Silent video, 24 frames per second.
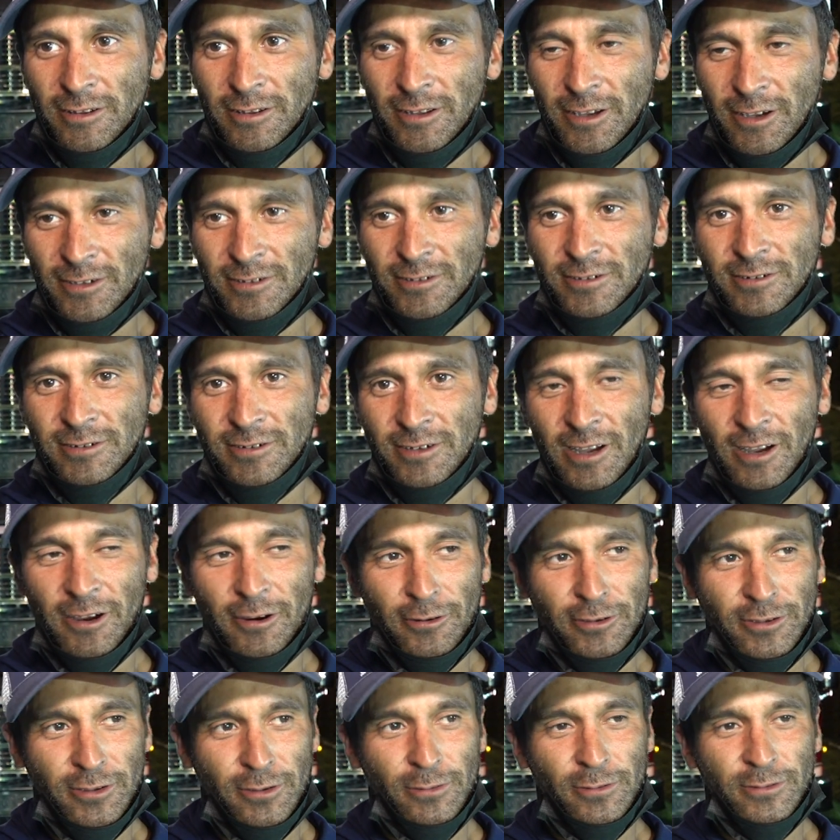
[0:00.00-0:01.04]
Yes, I
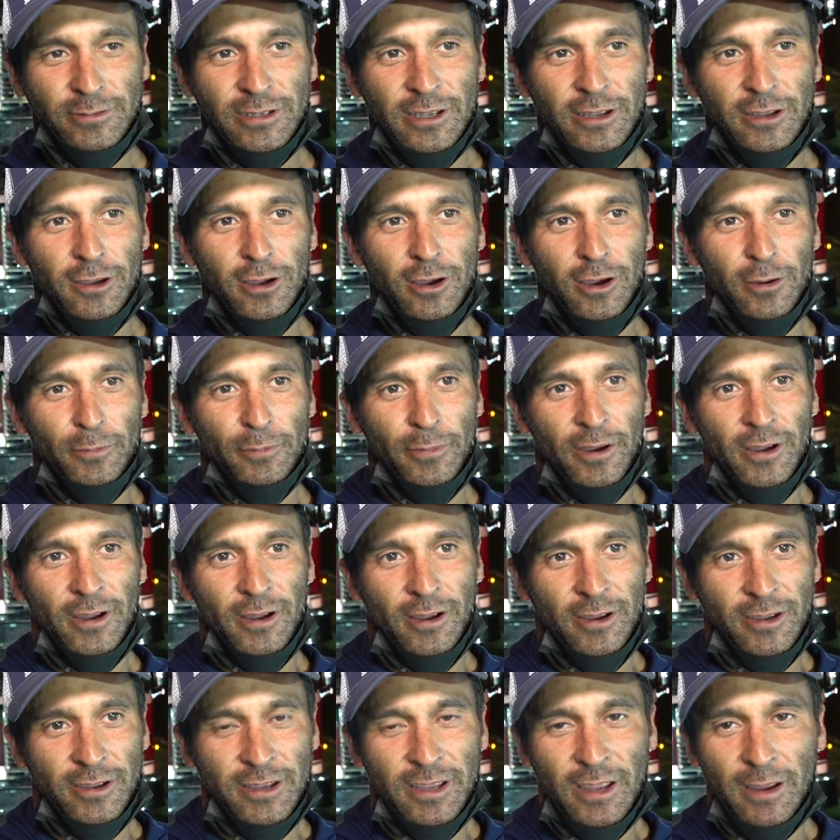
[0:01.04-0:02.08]
heard someone say help,
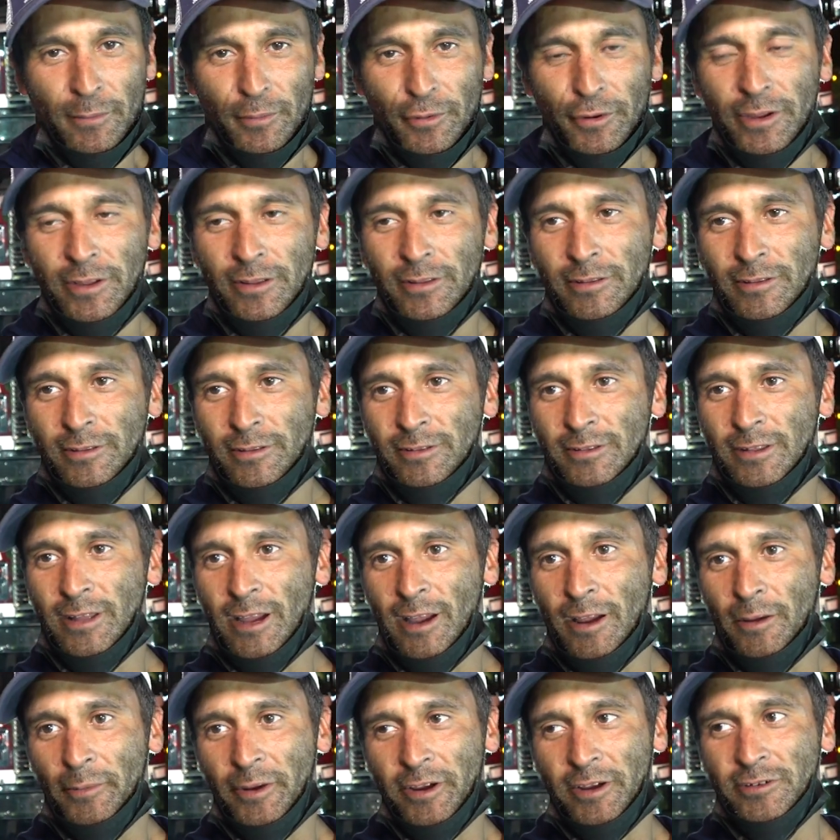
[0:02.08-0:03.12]
I can't breathe, and that
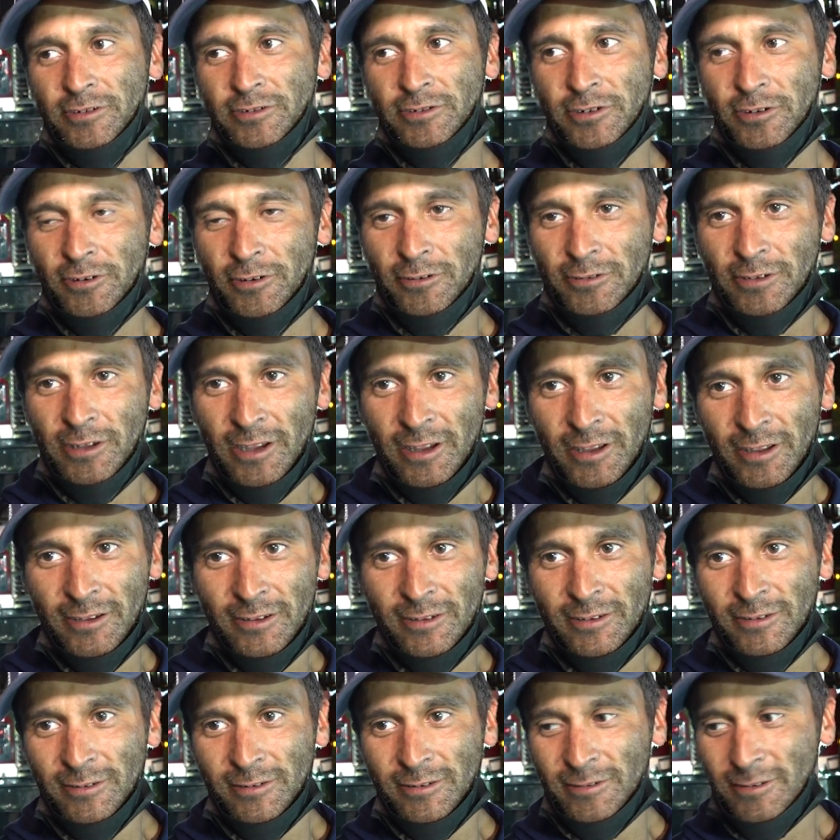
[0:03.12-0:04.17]
got my concern,
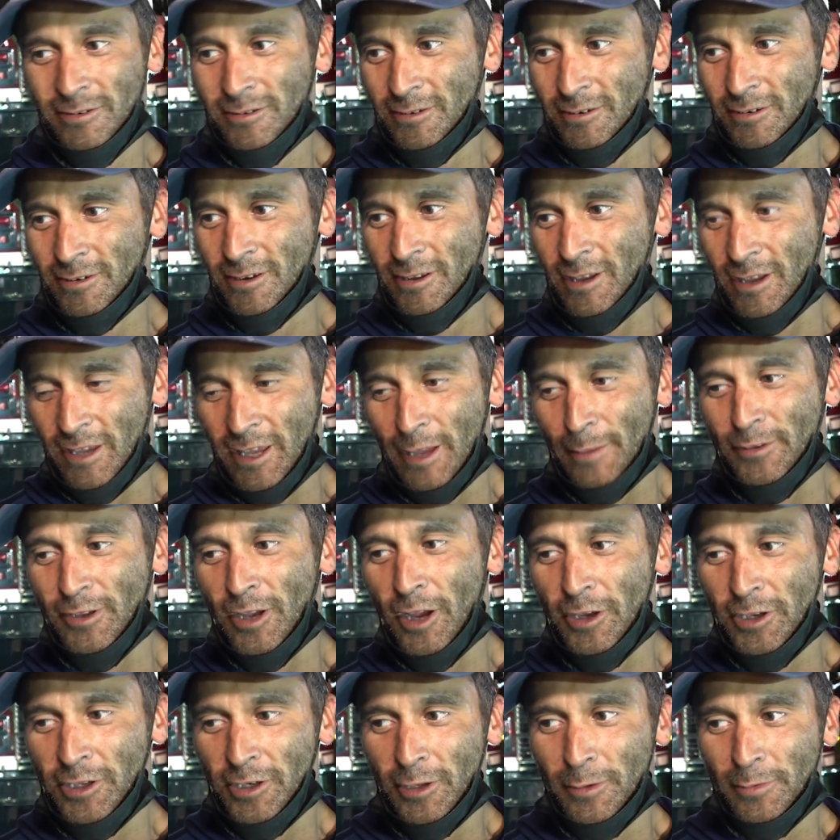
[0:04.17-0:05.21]
and I kept
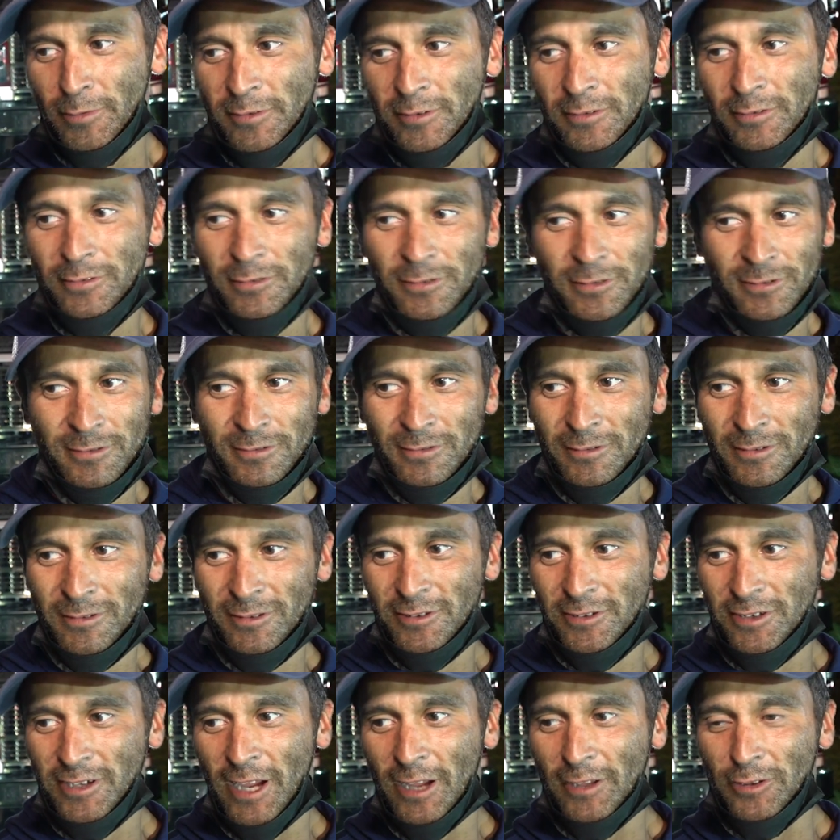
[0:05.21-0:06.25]
talking to him,
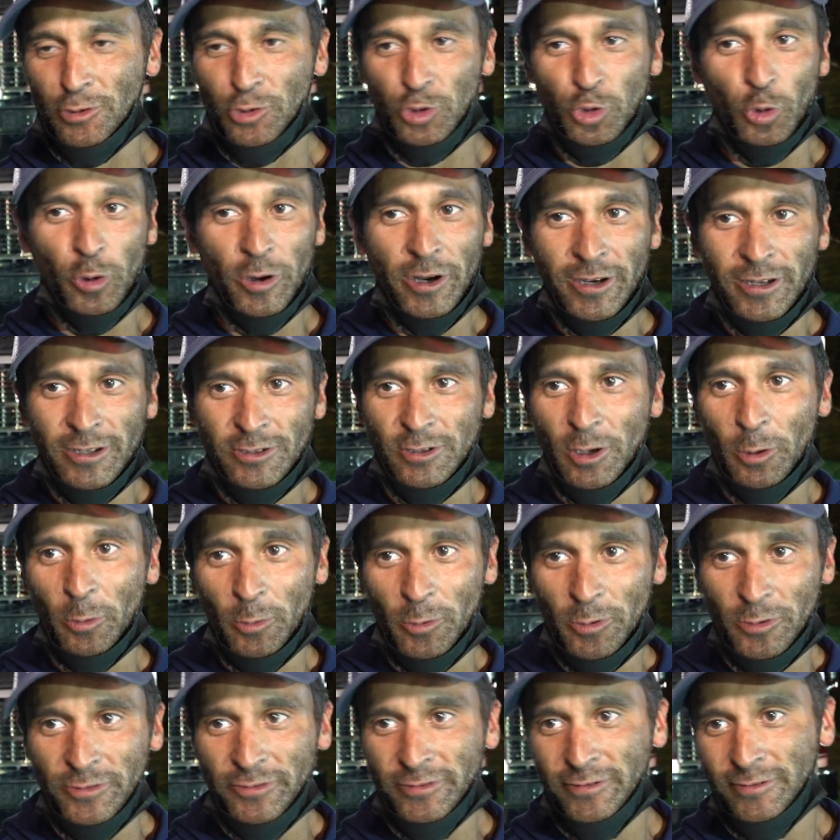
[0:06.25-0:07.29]
count to 20, so I
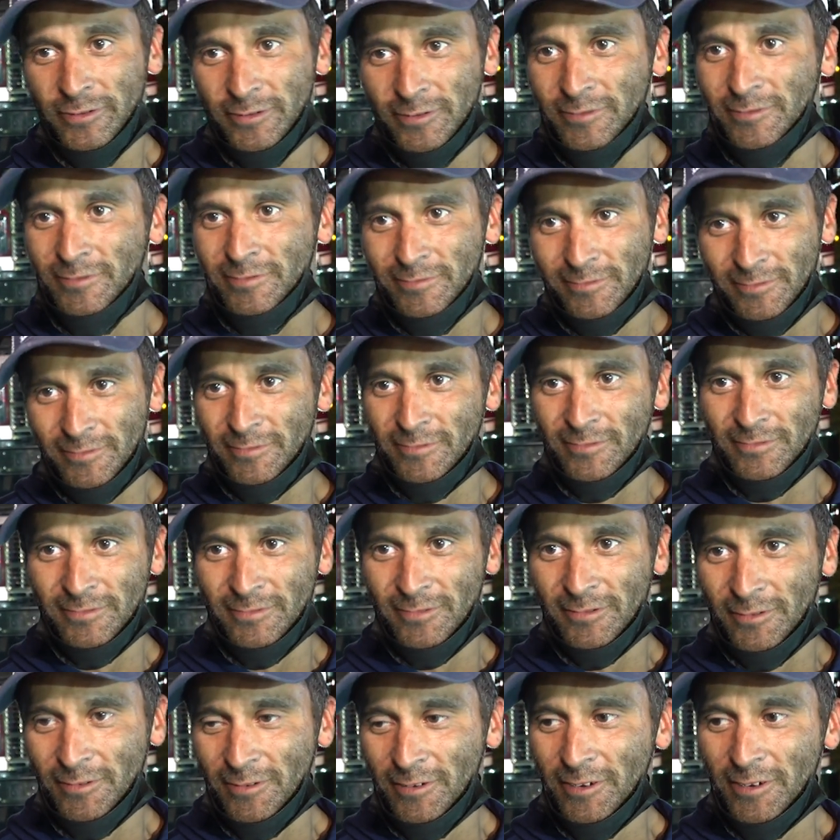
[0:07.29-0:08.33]
won't lose
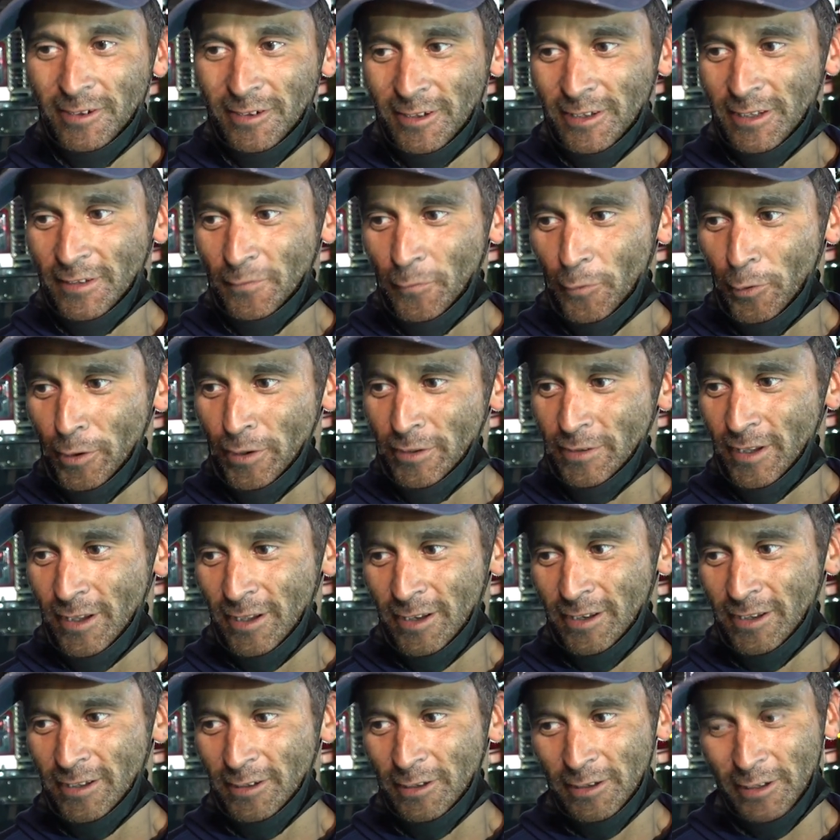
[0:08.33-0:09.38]
his voice,
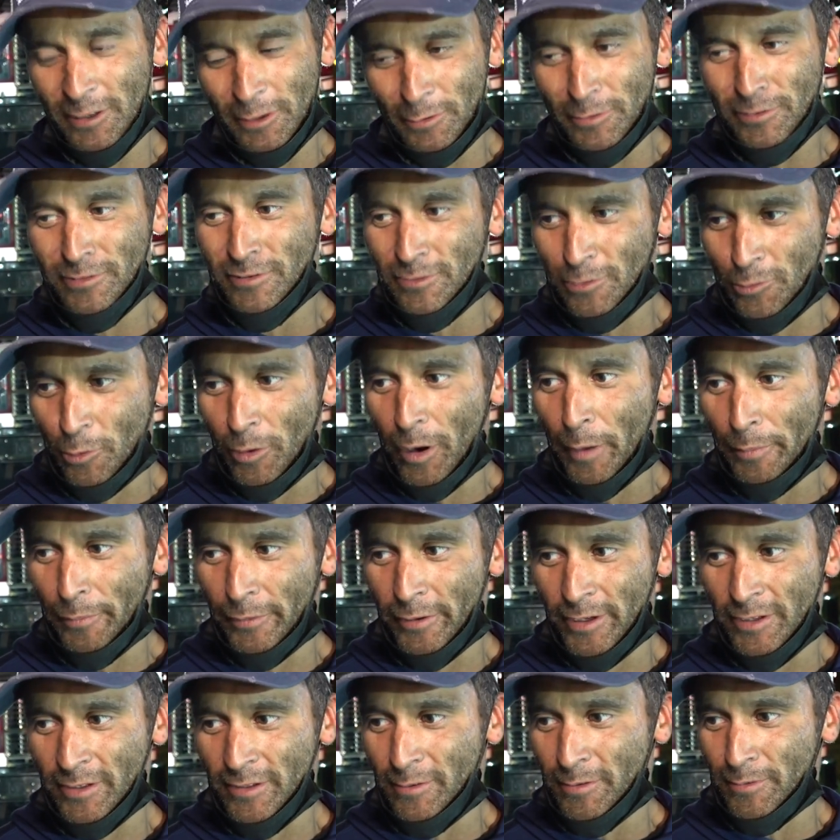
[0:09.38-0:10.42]
and he was
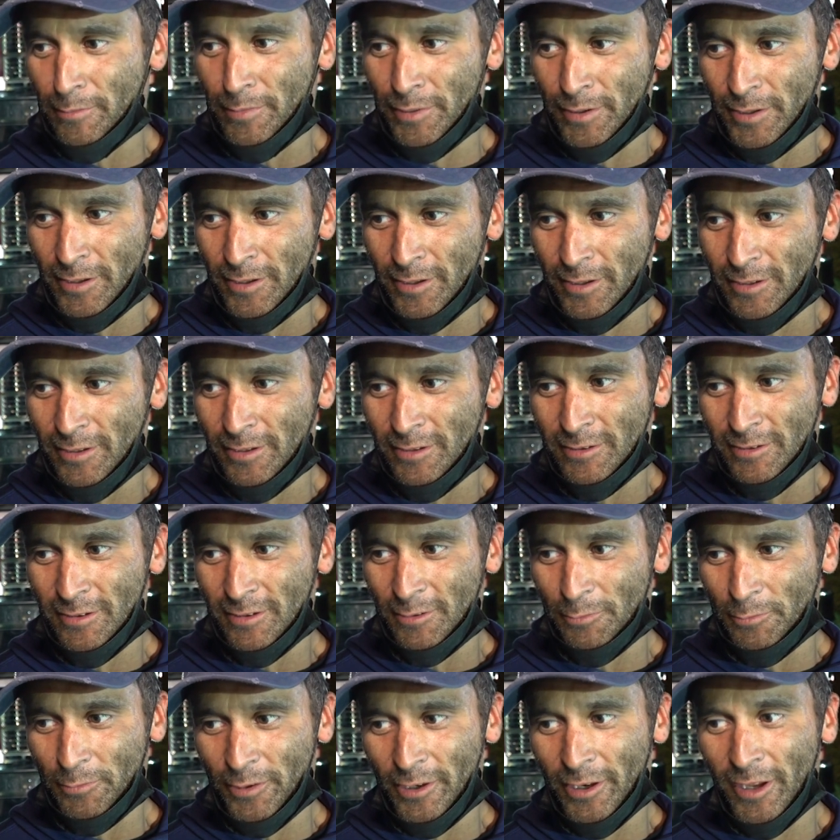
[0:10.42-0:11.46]
cooperating, but
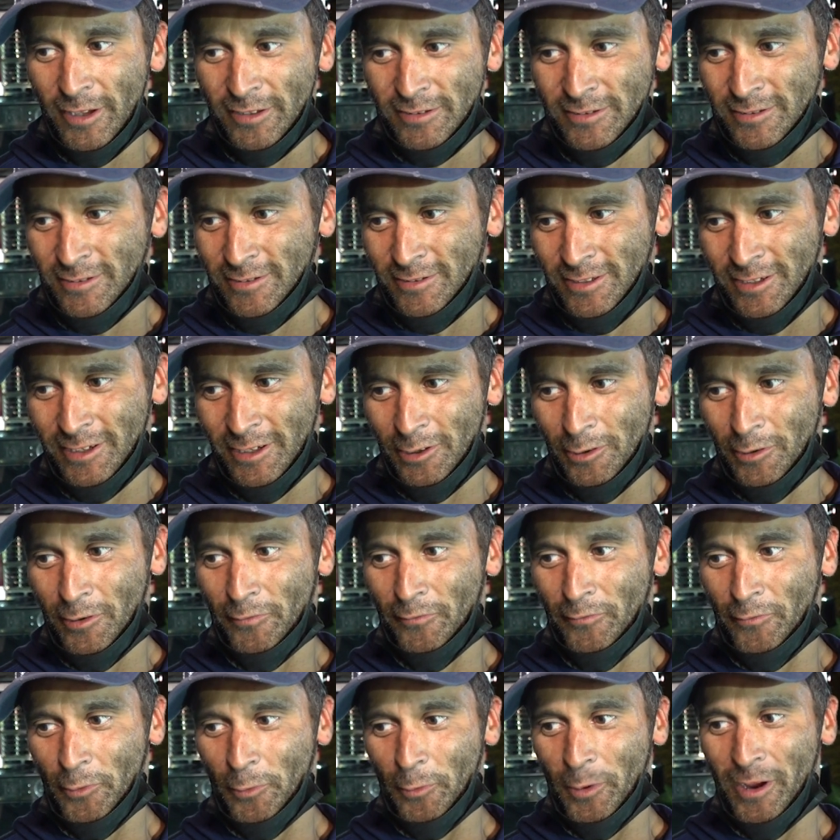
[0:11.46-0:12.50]
we lost
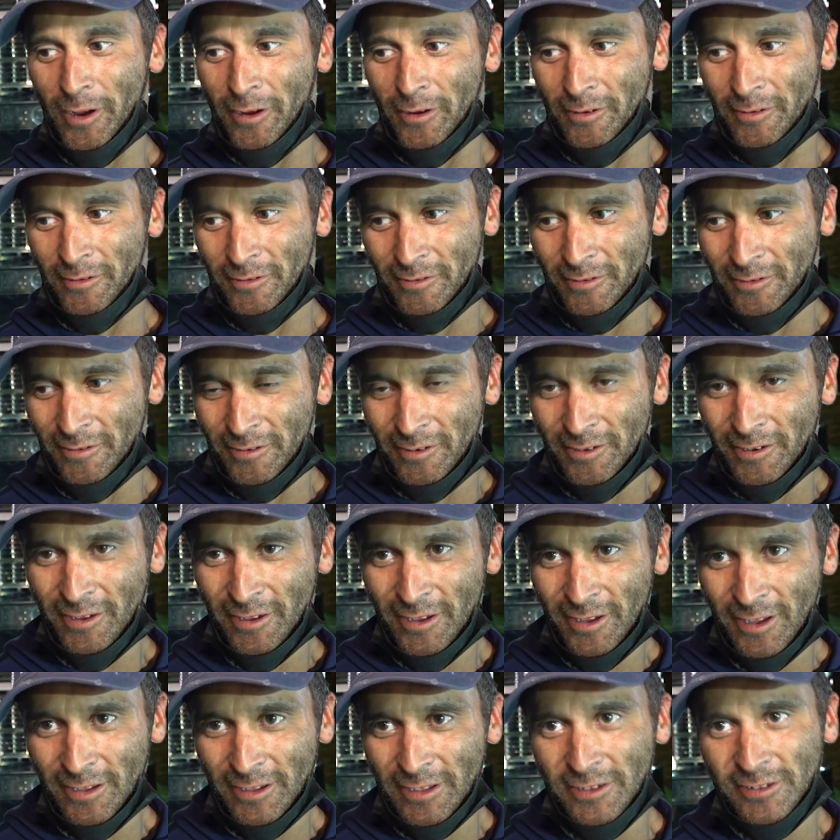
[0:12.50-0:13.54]
signal for a while,
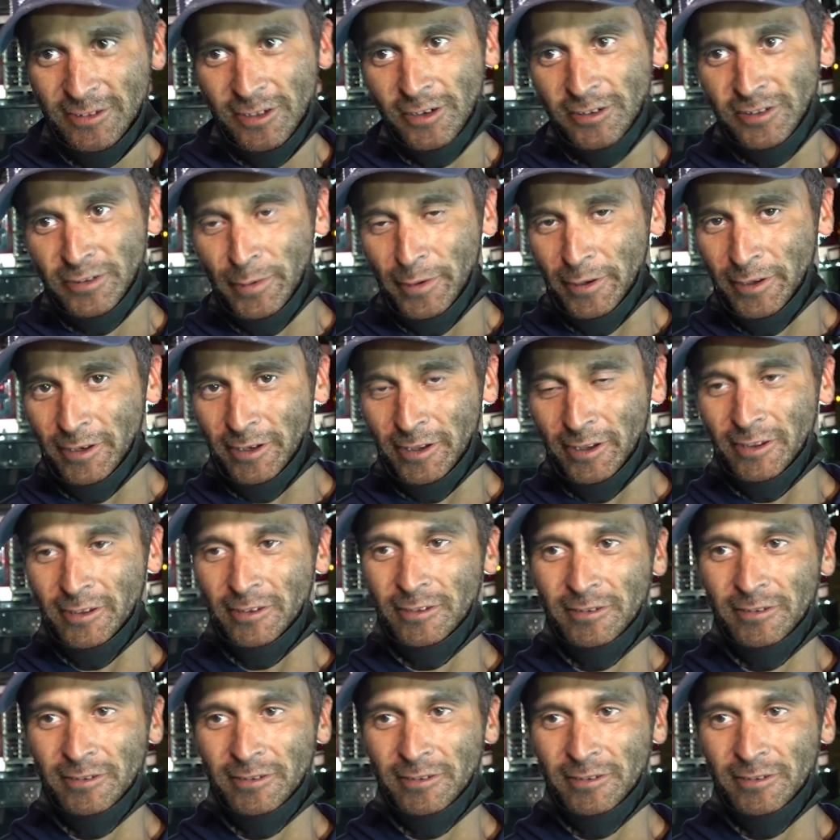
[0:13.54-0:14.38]
and then he started speaking again.